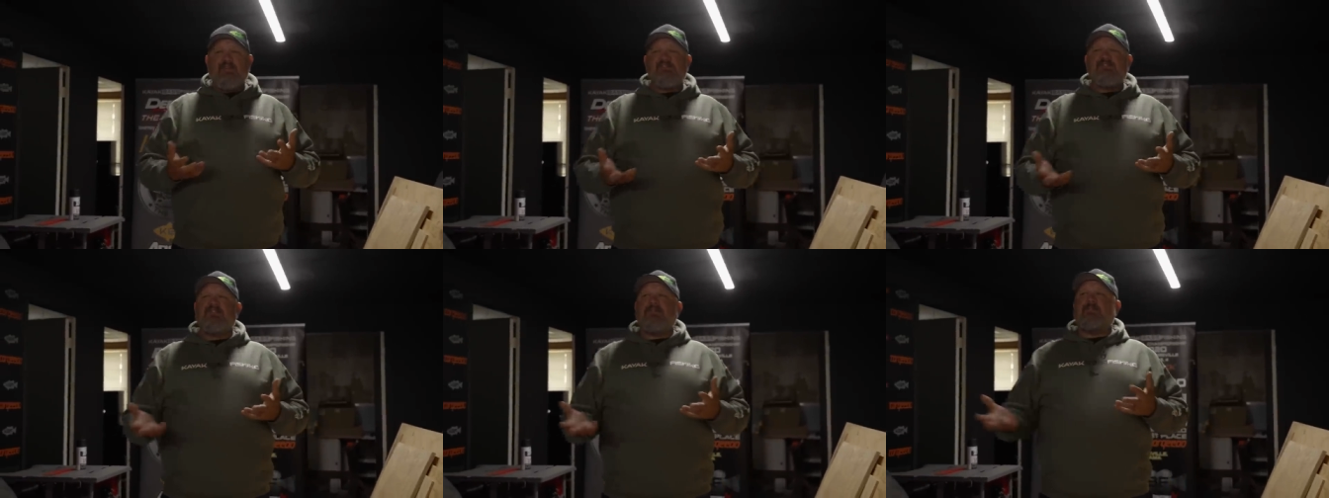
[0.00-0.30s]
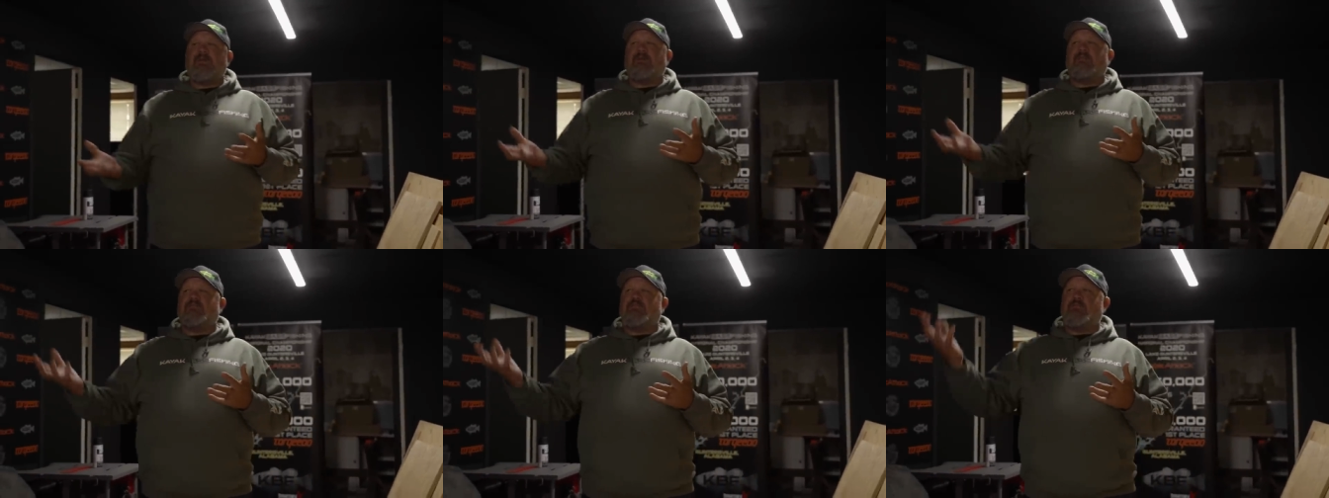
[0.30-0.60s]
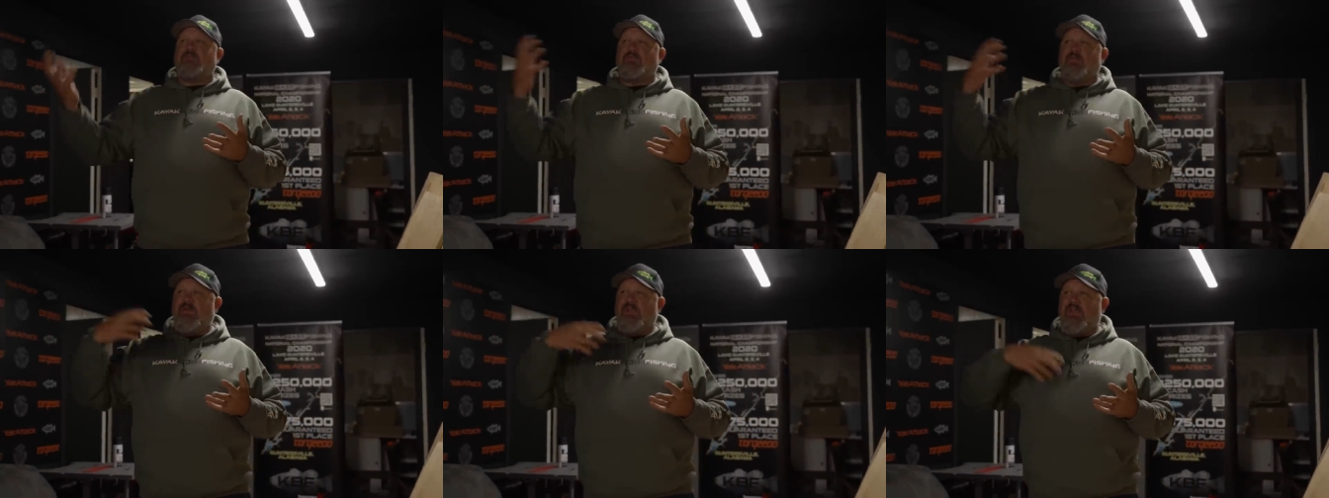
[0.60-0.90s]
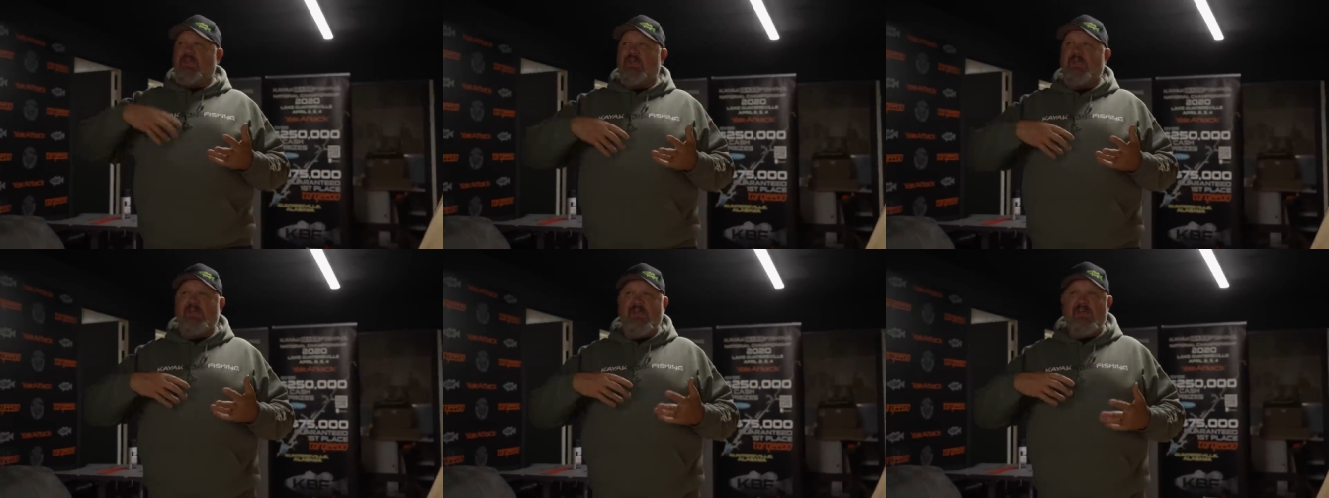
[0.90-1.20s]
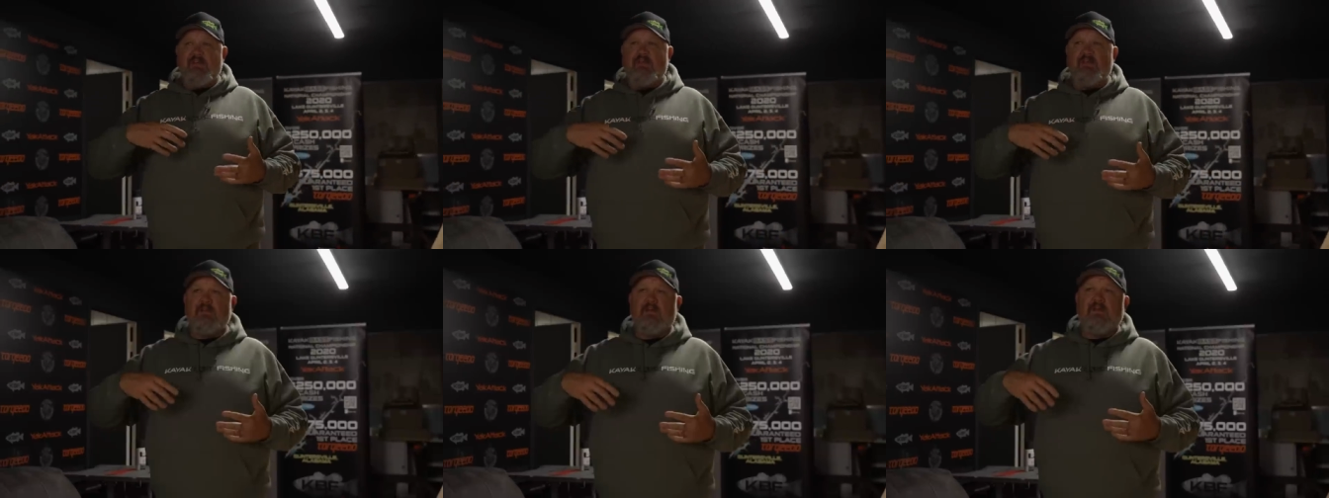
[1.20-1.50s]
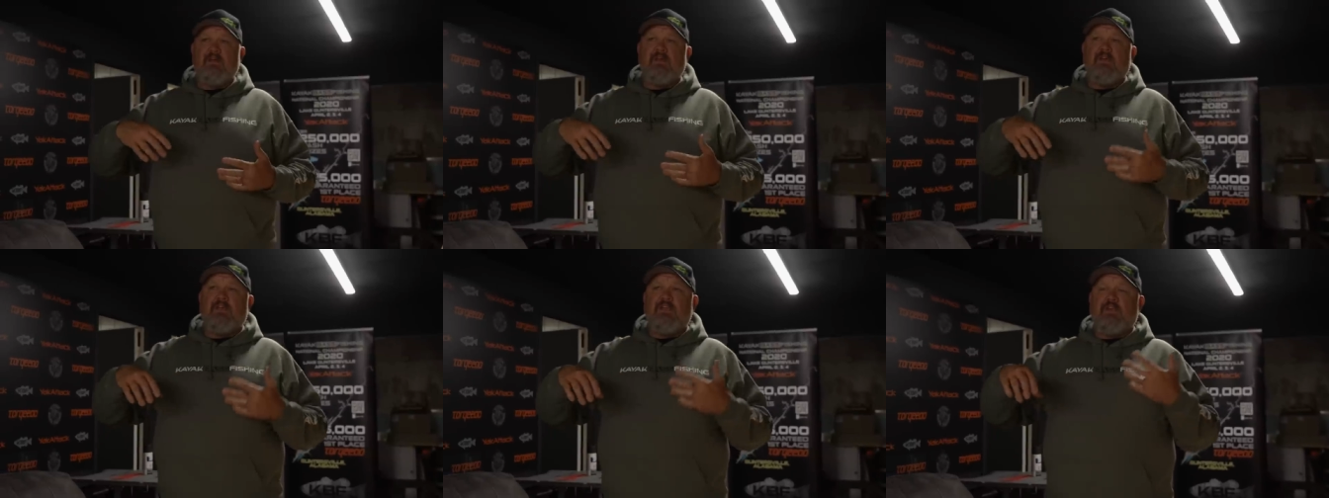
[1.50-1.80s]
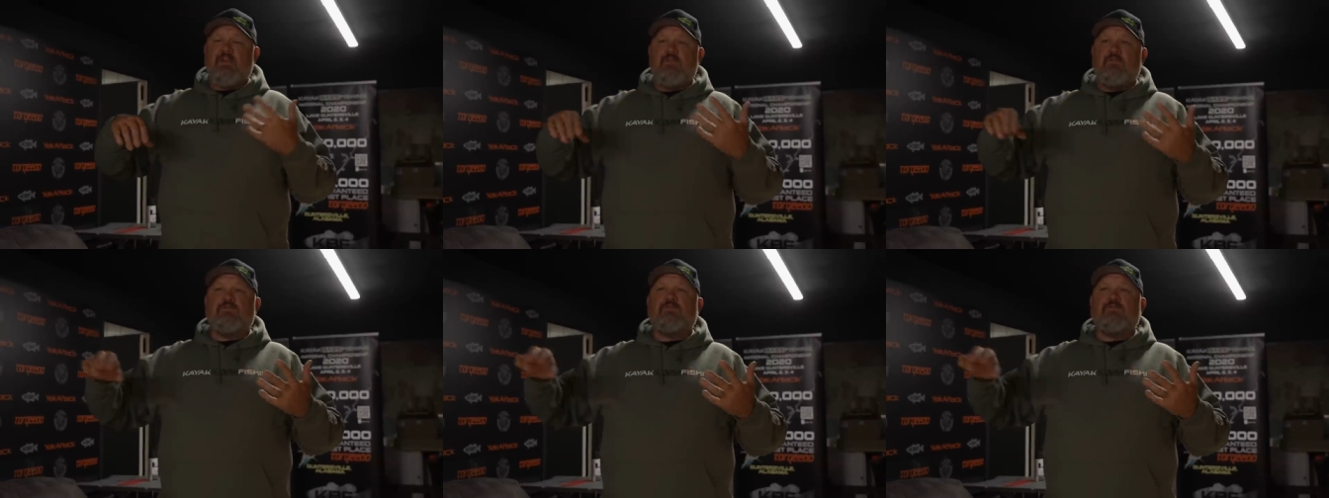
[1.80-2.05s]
It's going to be for bringing in, you know,